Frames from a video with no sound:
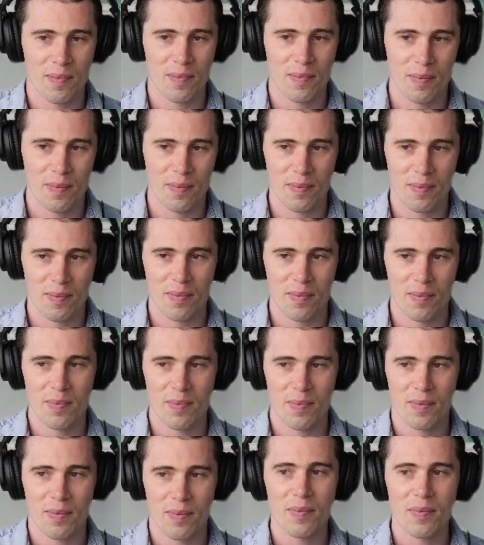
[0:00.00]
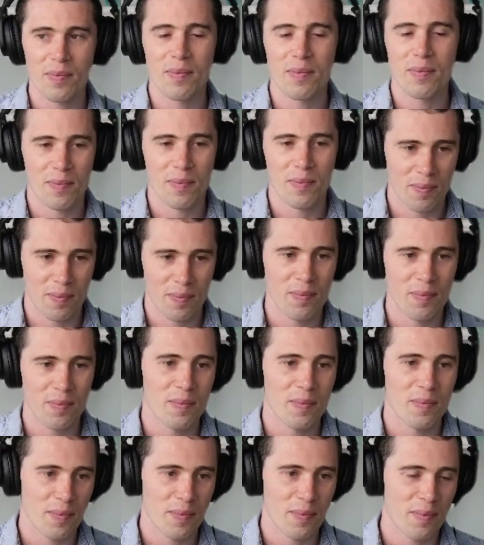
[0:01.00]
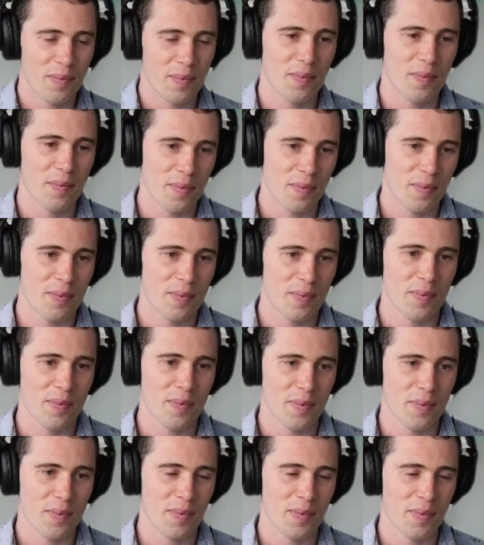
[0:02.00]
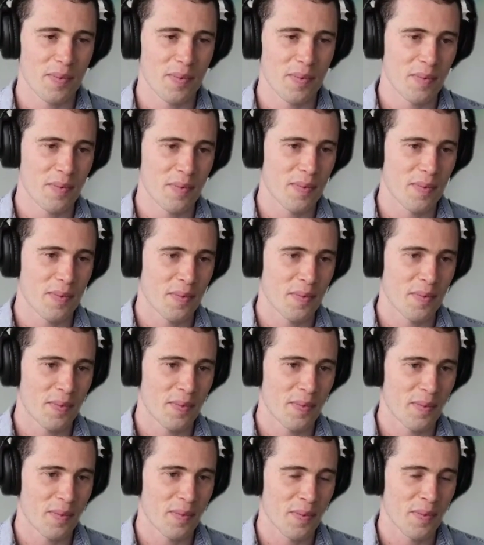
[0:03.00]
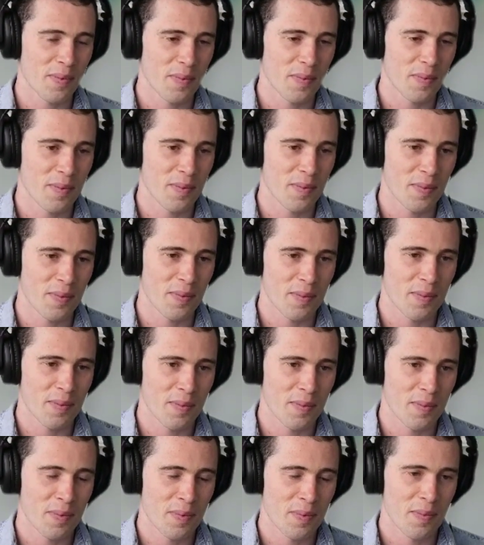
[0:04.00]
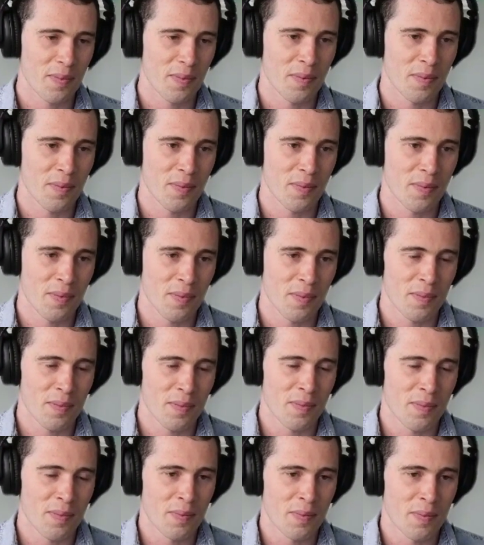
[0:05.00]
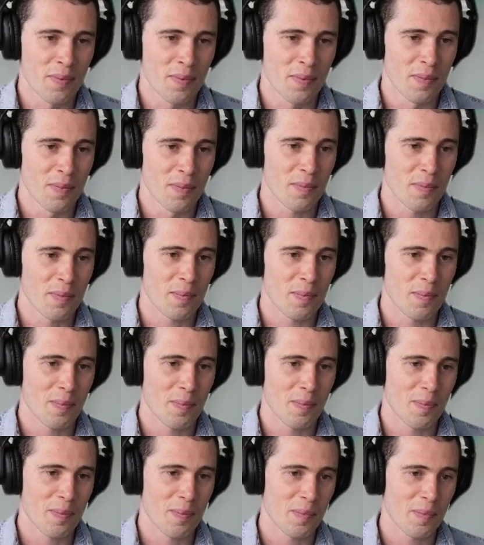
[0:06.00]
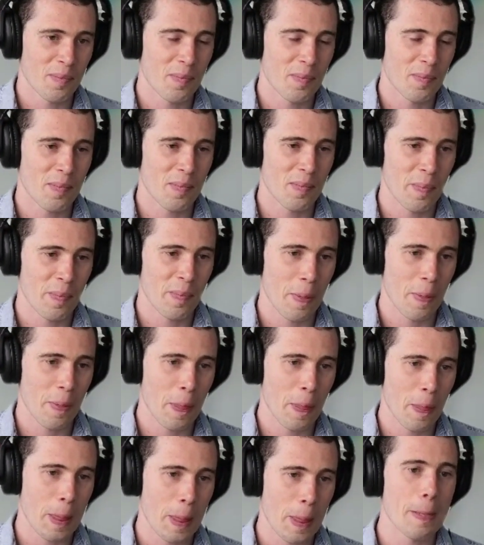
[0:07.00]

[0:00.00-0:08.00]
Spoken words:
(silent)